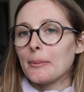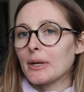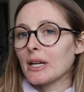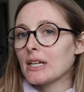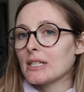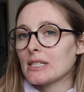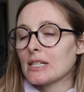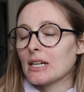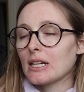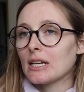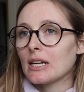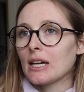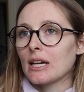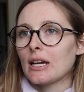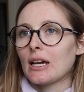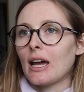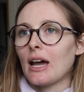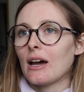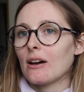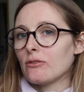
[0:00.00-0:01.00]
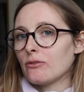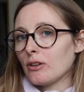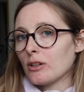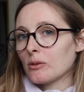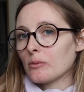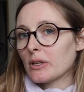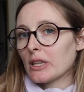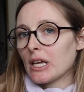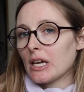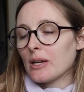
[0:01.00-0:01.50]
but I did have
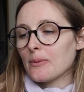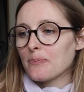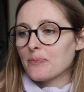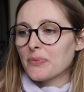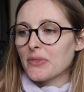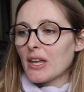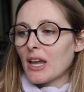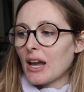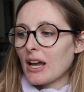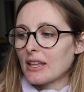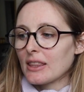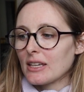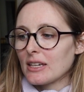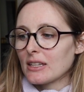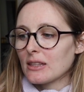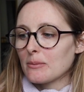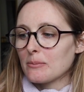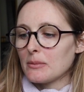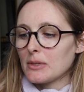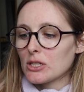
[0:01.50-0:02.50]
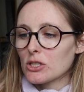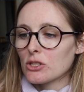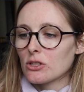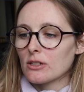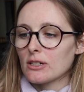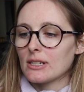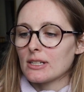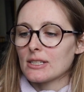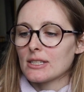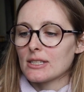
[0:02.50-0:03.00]
fun with it. I think the
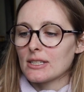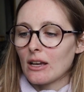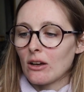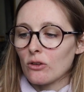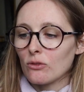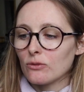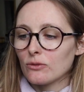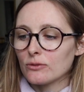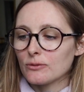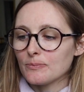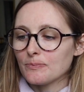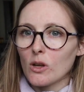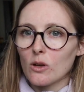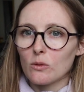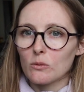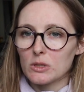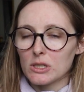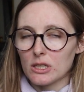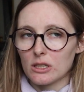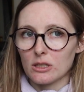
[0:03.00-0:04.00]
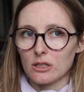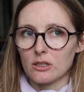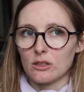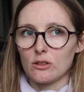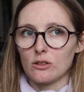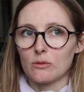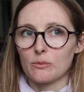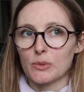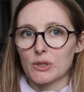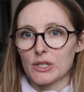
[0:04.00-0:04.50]
mystery itself was a
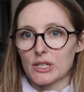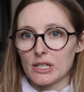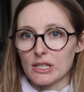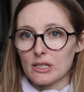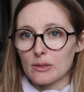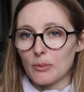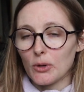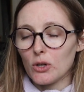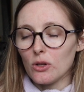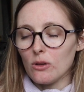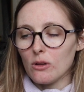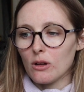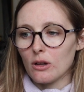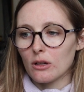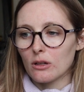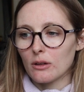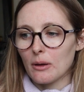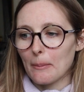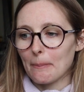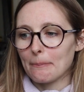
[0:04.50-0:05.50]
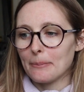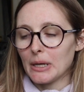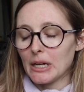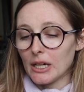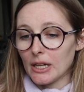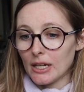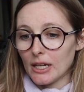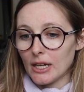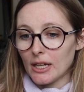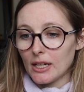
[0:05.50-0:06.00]
little predictable,
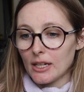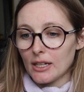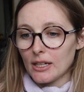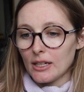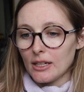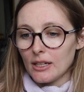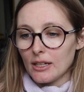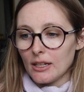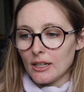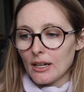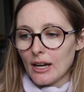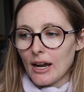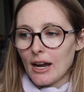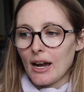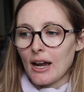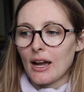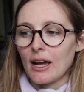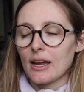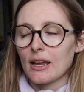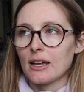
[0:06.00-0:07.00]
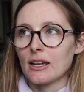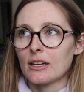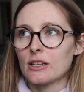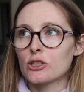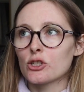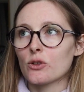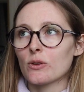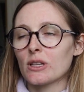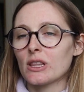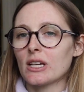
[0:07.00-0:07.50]
but I
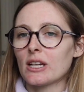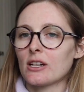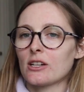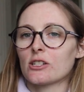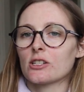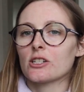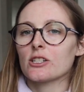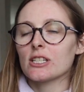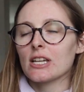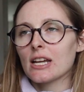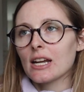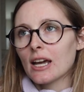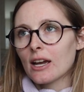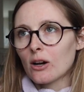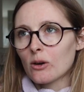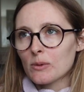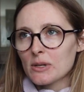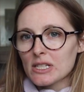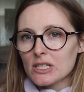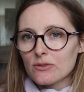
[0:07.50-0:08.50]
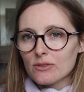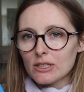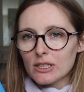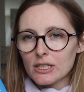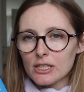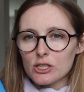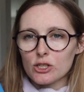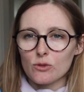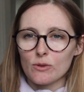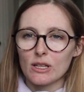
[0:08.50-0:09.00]
enjoyed the characters, and I always
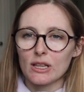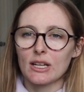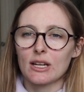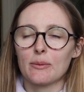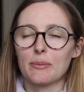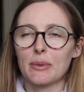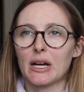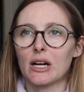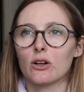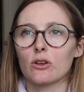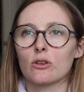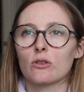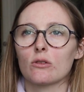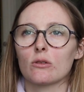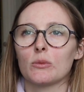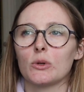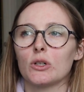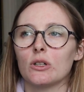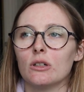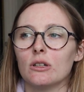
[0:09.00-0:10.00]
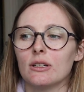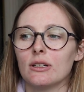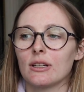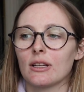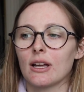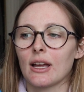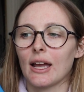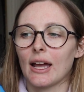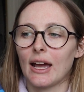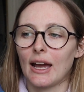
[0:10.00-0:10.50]
really enjoy like a paranormal
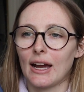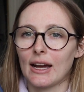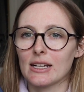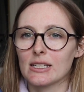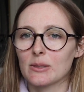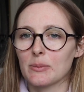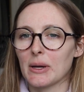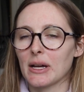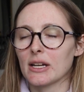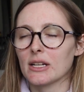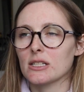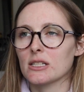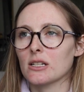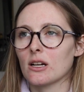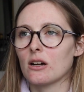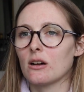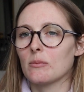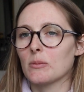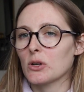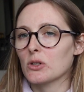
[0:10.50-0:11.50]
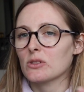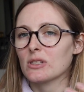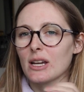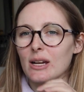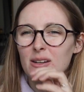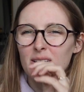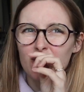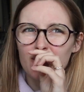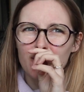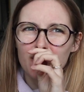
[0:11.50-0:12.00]
aspect almost.
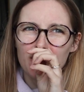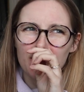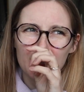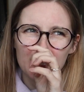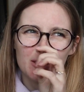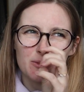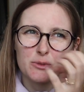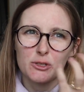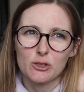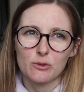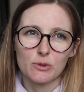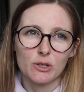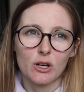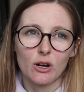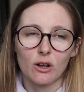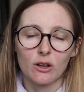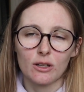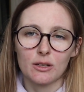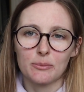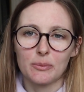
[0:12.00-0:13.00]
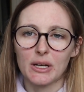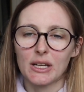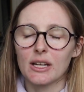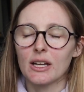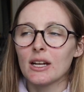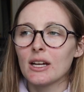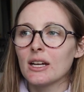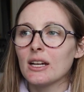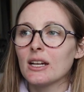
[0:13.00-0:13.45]
I don't know if that's what you would call it, but